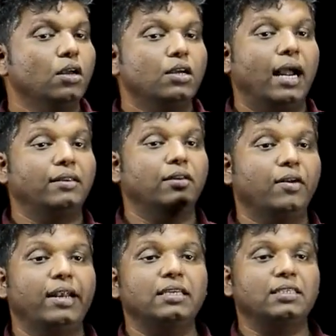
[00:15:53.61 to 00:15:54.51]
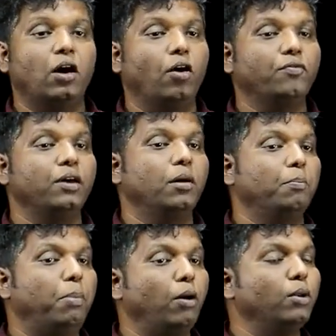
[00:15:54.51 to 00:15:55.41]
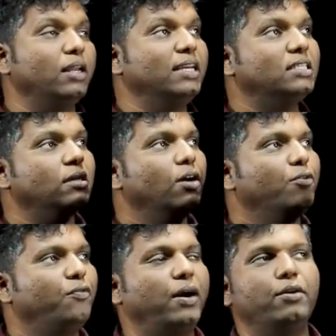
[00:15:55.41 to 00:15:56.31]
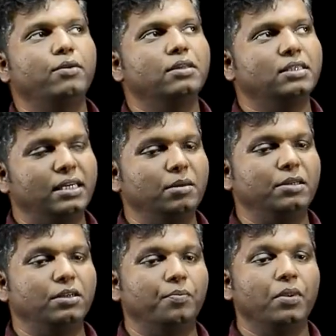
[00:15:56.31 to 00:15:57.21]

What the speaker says: and the radius of the bowl is 5 centimeter.